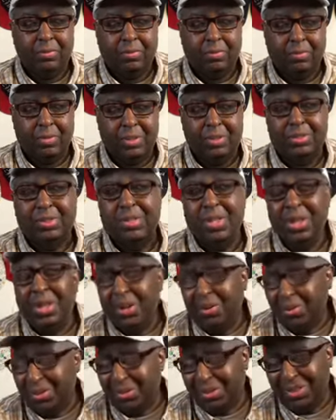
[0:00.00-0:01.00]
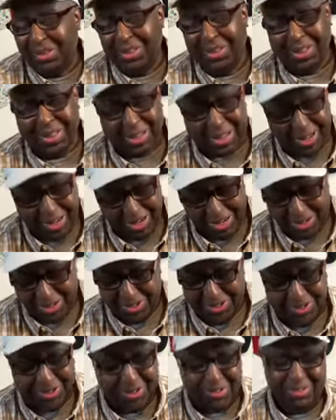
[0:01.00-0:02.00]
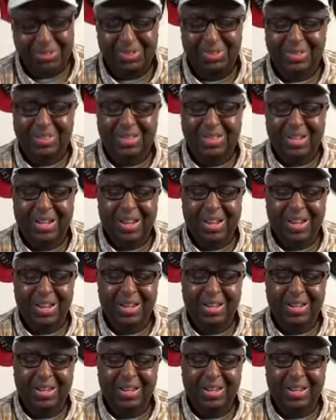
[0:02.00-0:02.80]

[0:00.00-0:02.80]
This thing was lighting all day.